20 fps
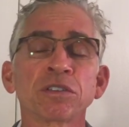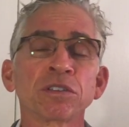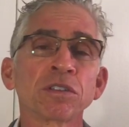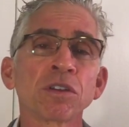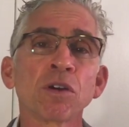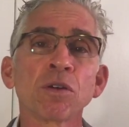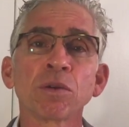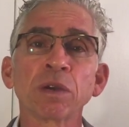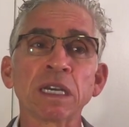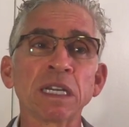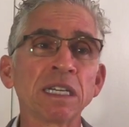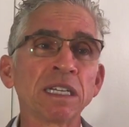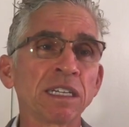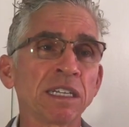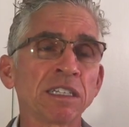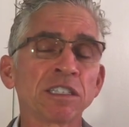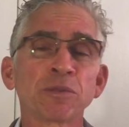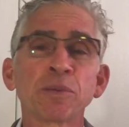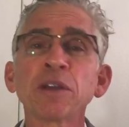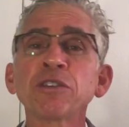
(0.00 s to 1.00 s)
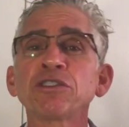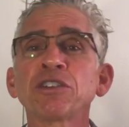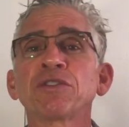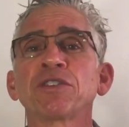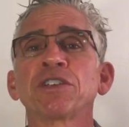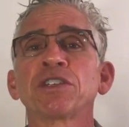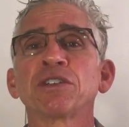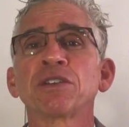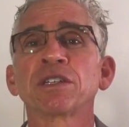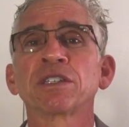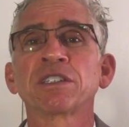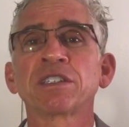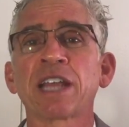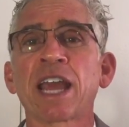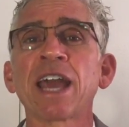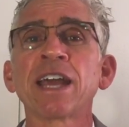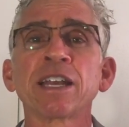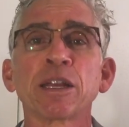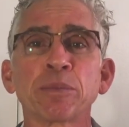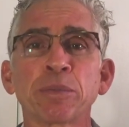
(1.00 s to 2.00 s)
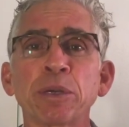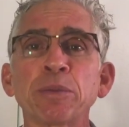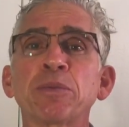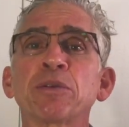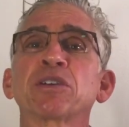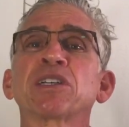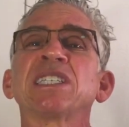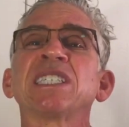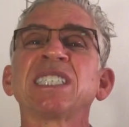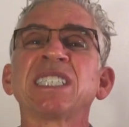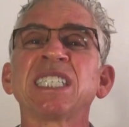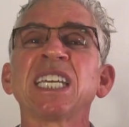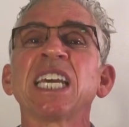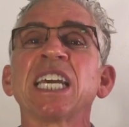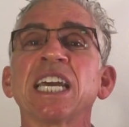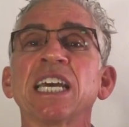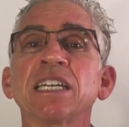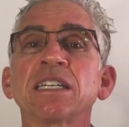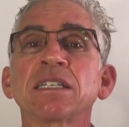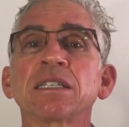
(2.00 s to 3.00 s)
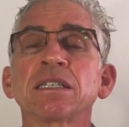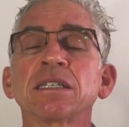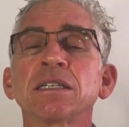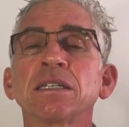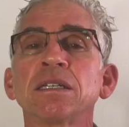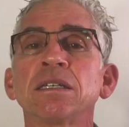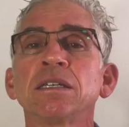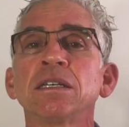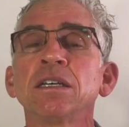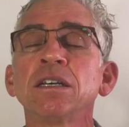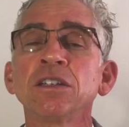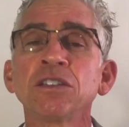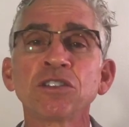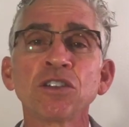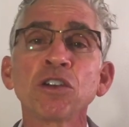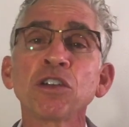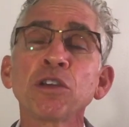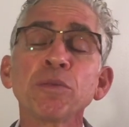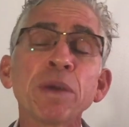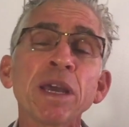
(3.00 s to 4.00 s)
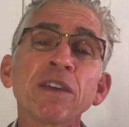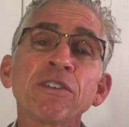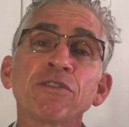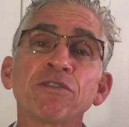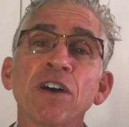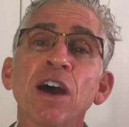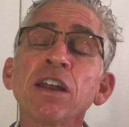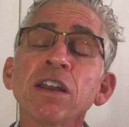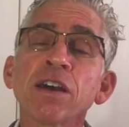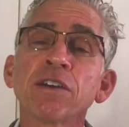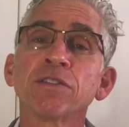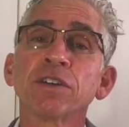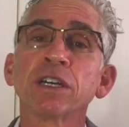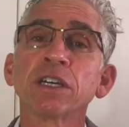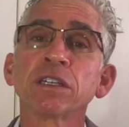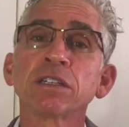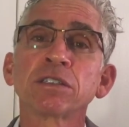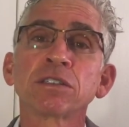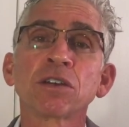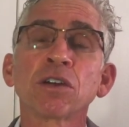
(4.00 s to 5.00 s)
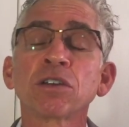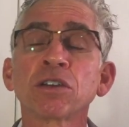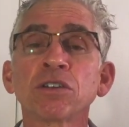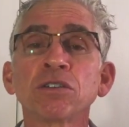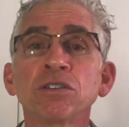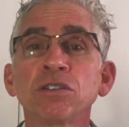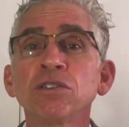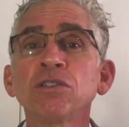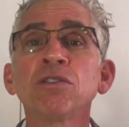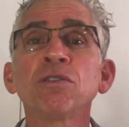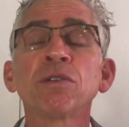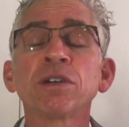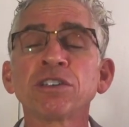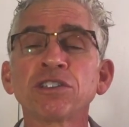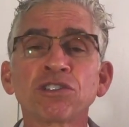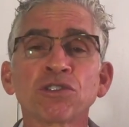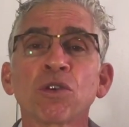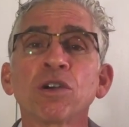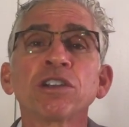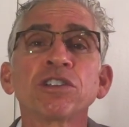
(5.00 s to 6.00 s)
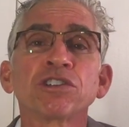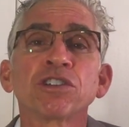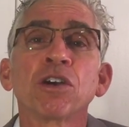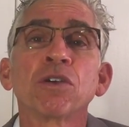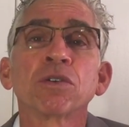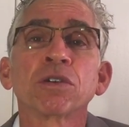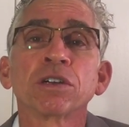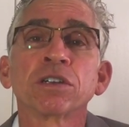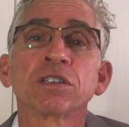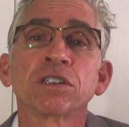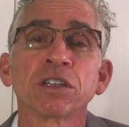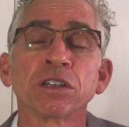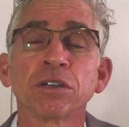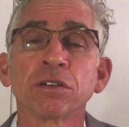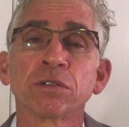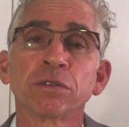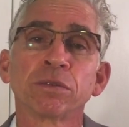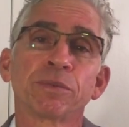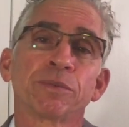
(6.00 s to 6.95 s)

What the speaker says: So, especially if you're doing stand-up, people can see it. So you make fun of it. So you do a short joke or two.